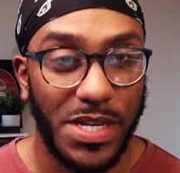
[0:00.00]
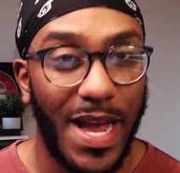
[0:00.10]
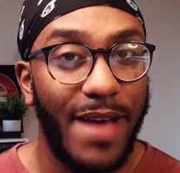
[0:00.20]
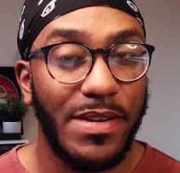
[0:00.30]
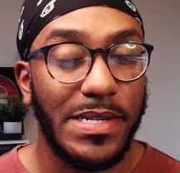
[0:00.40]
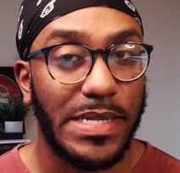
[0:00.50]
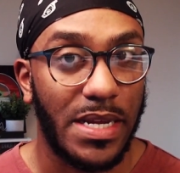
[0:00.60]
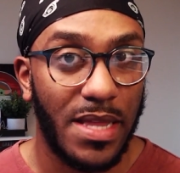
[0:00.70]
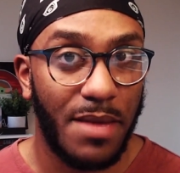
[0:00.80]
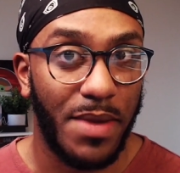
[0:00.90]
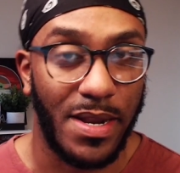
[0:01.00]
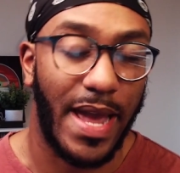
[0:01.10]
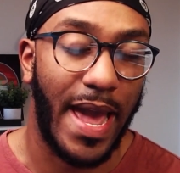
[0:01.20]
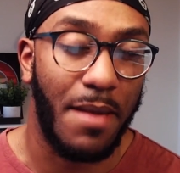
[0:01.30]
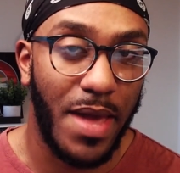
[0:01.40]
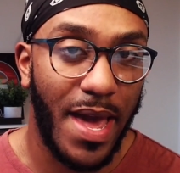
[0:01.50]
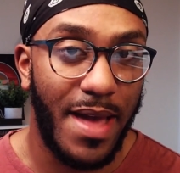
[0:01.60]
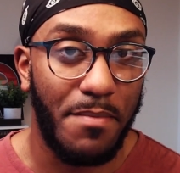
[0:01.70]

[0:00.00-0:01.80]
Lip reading: I haven't seen them in game yet.